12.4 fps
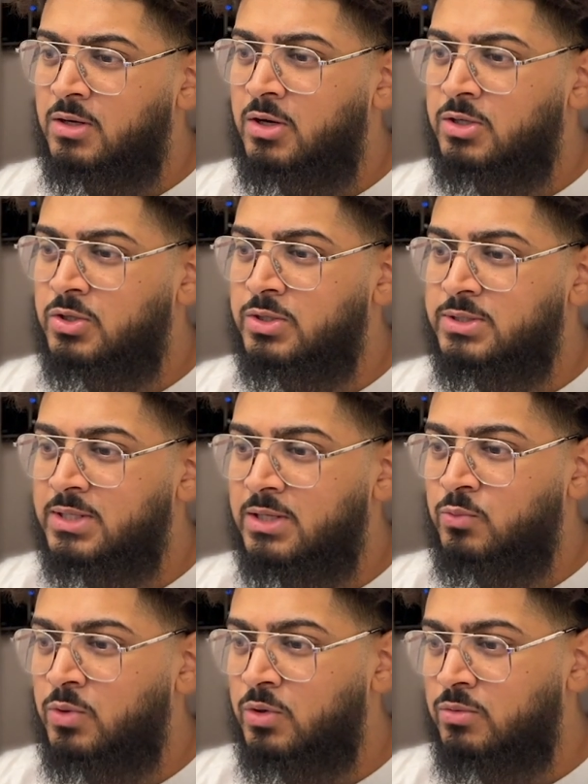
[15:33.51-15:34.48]
Card
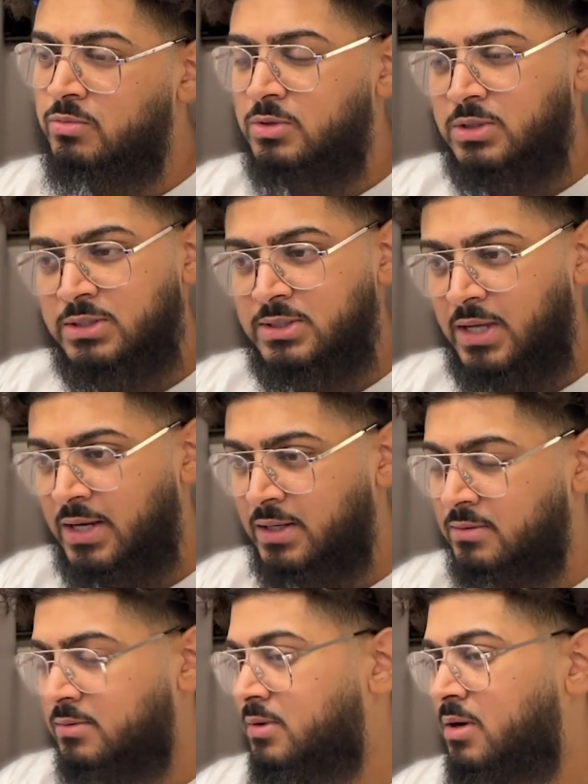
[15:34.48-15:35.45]
content will
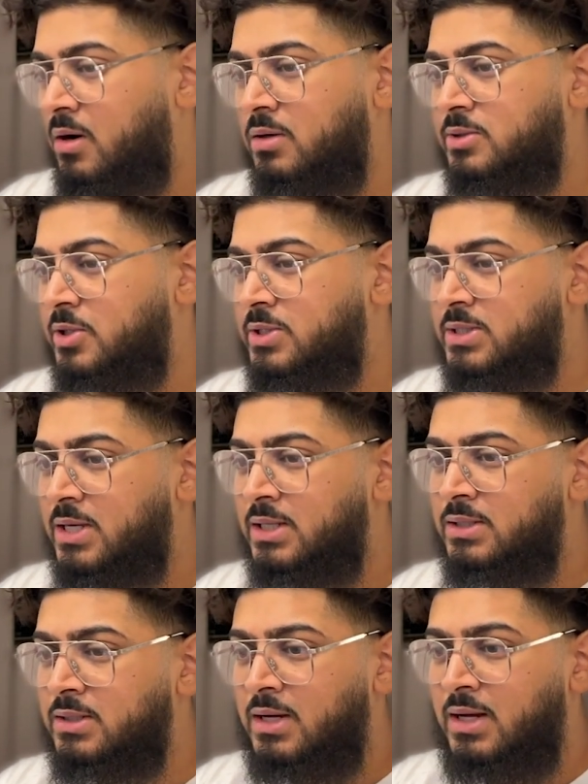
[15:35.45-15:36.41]
contain card
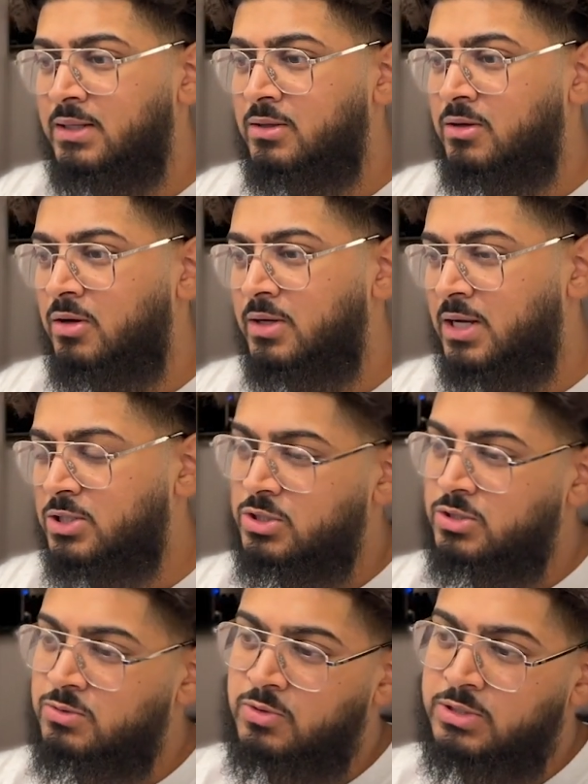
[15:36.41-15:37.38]
content, and card
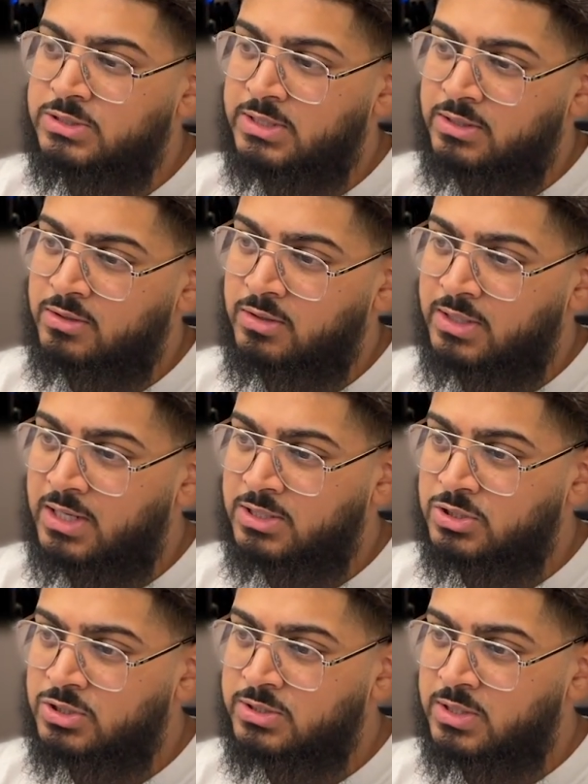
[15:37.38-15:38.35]
actions will contain card
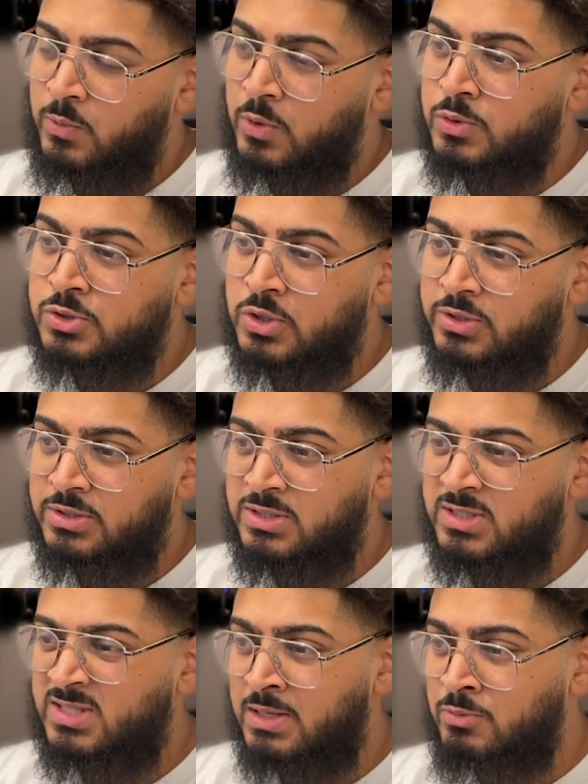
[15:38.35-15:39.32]
actions, and we're also going to
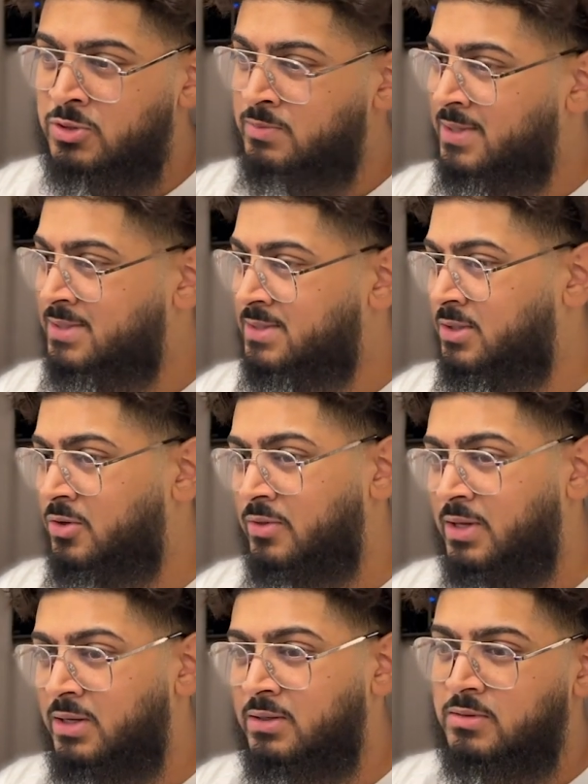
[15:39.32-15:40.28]
disable spacing on
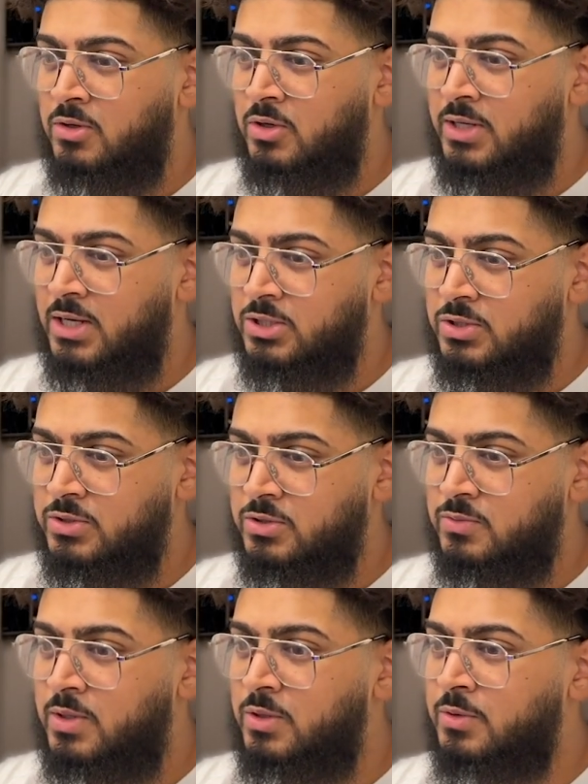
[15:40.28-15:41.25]
that card actions
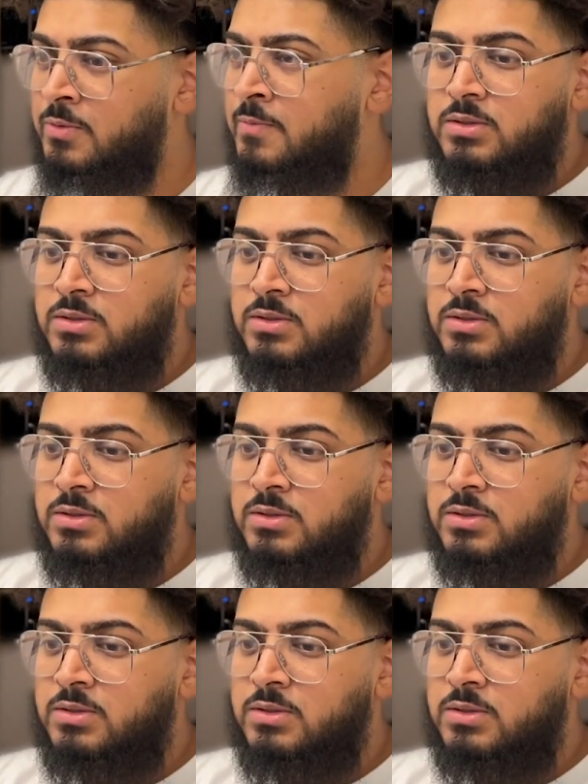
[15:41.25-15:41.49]
as well.